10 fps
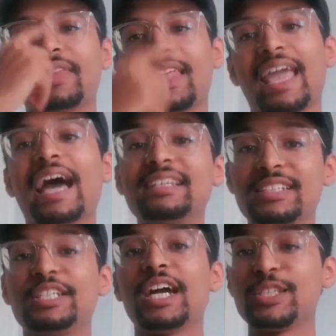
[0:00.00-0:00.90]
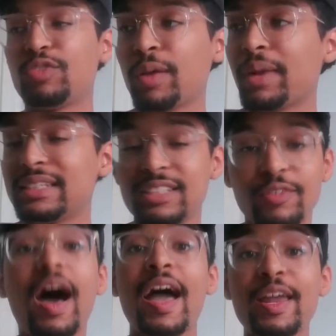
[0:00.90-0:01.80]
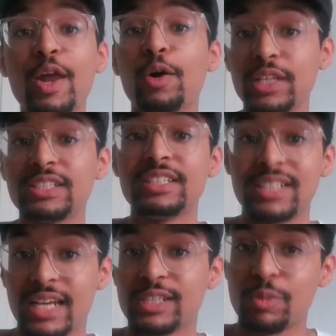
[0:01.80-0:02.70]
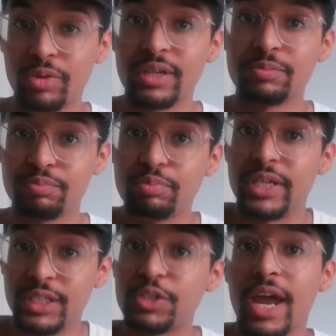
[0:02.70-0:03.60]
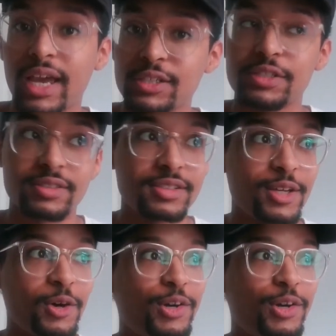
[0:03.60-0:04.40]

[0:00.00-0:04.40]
As a Giants fan myself, I know that the Giants are pretty trash. So,